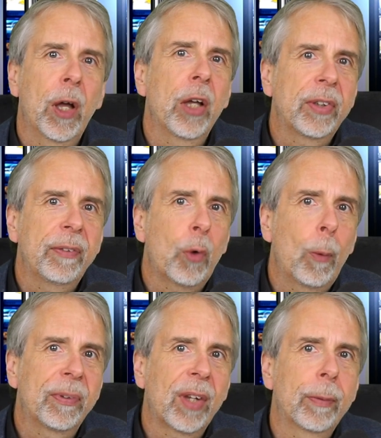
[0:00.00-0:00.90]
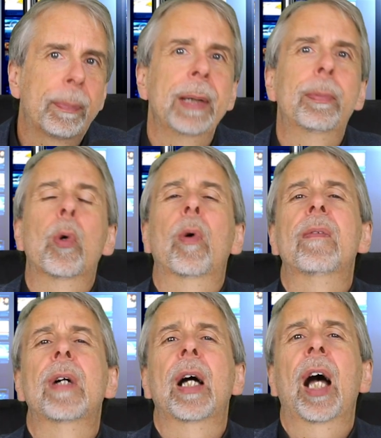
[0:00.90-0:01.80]
34% of people
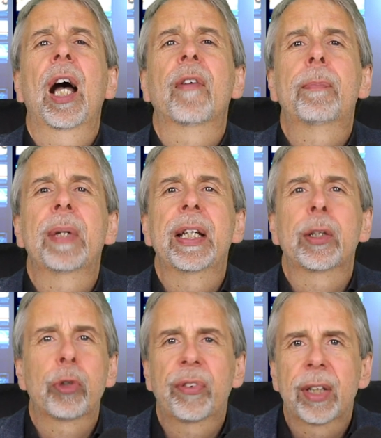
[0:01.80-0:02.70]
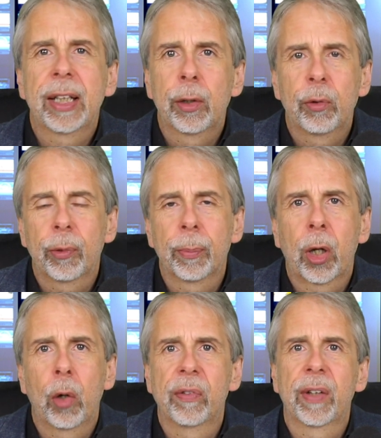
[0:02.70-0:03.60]
that have been critically ill from
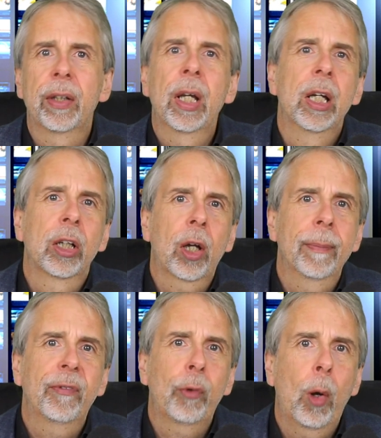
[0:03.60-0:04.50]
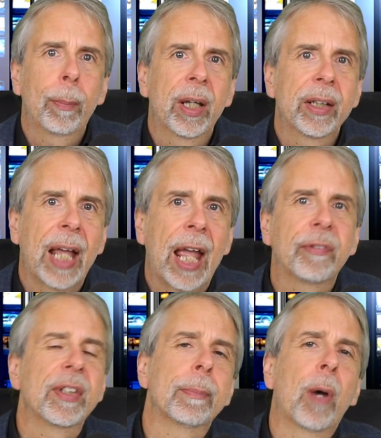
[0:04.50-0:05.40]
COVID come from an
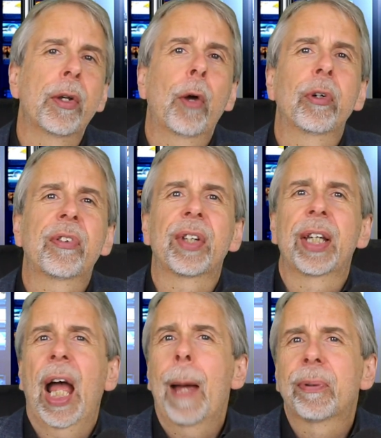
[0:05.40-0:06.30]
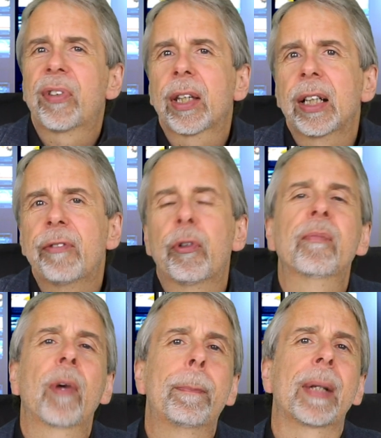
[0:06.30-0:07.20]
ethnic minority, and particularly
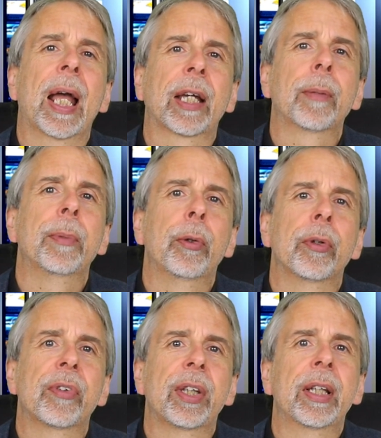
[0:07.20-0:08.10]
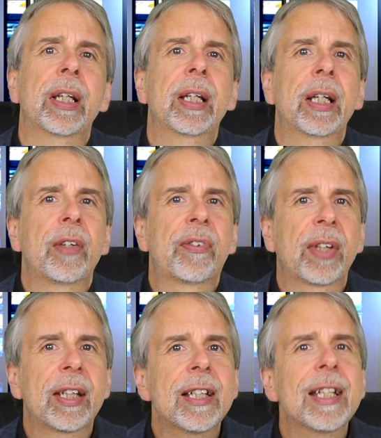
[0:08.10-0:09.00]
from the black community.
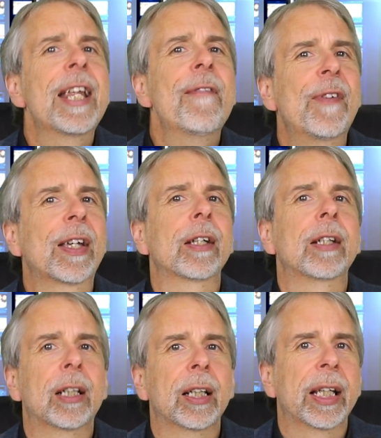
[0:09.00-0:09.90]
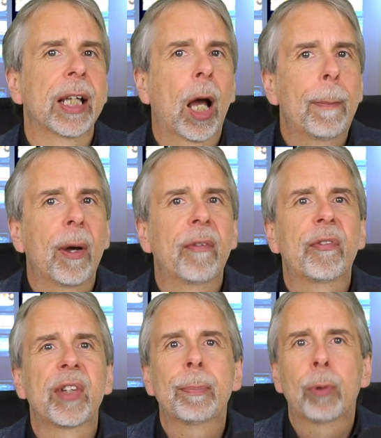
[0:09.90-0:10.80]
significantly
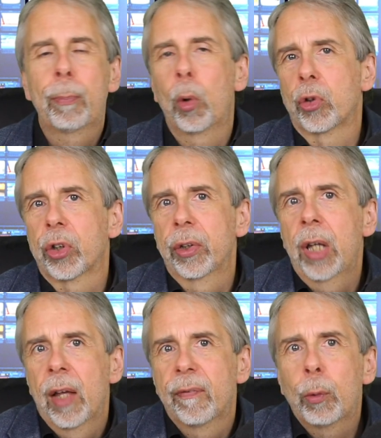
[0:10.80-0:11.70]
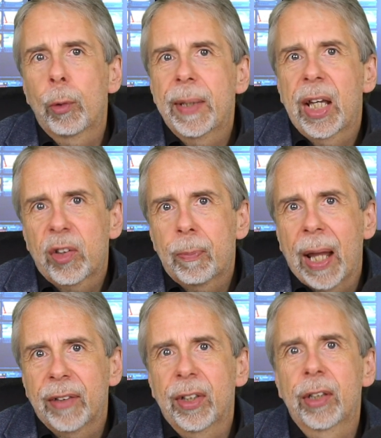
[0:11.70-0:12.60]
above the proportion that would be
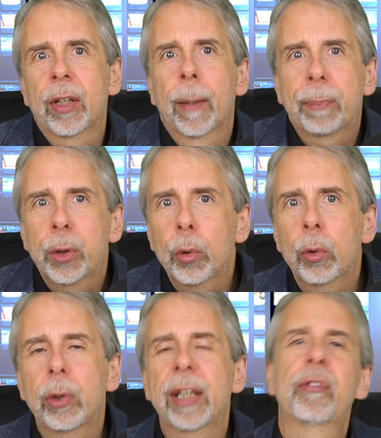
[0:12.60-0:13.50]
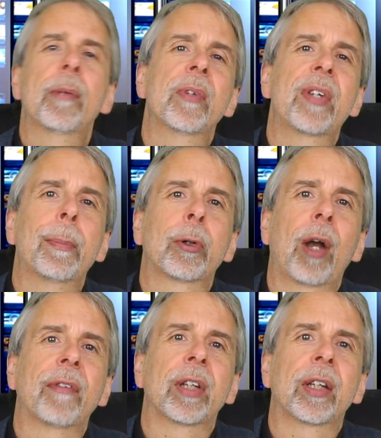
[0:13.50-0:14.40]
expected purely from the
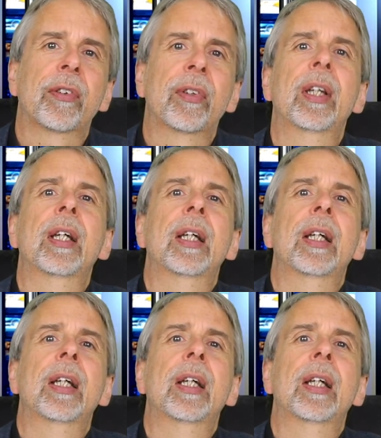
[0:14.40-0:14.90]
demographics.